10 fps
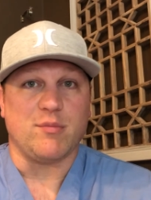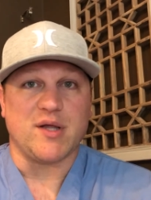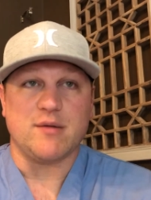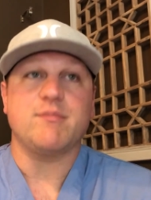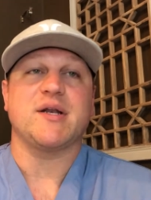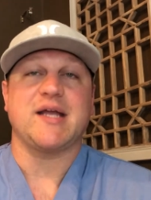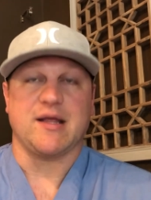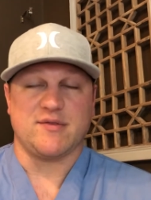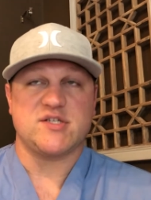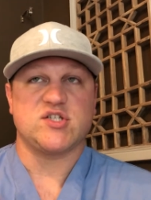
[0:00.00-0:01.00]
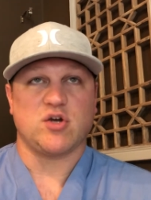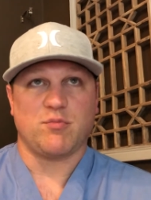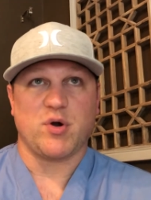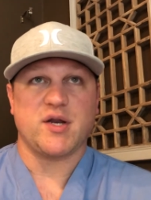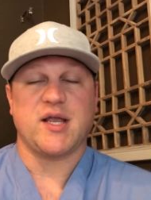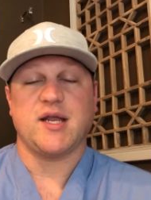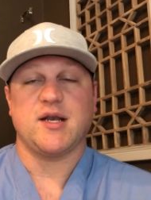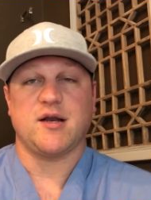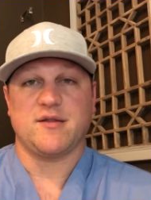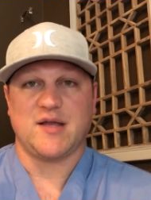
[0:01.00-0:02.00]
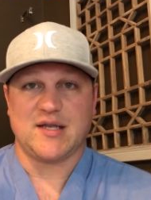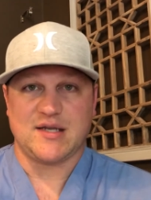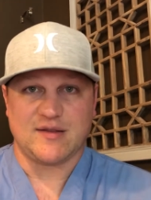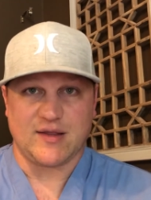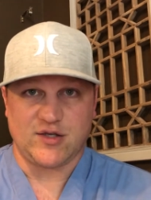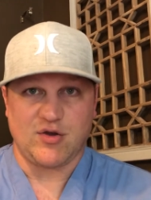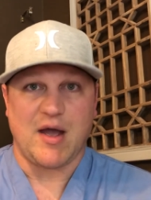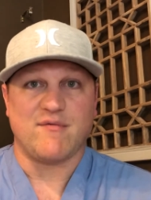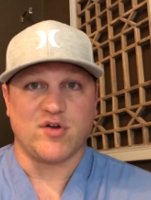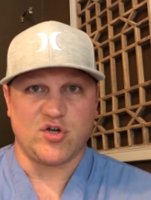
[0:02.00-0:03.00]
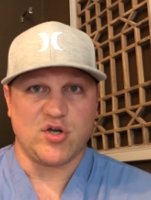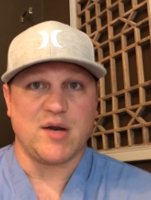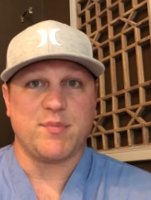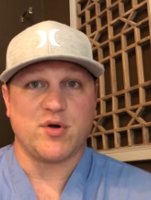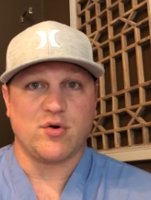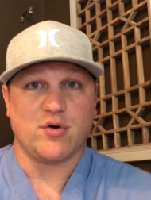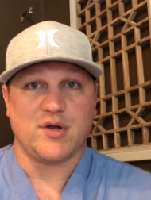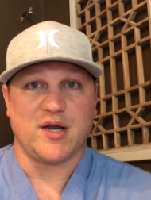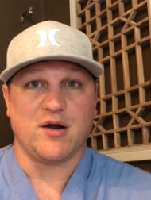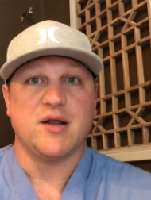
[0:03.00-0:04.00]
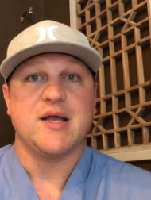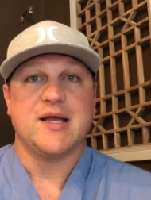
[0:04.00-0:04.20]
But again, this is all predicated on the idea that you have a good epidural here.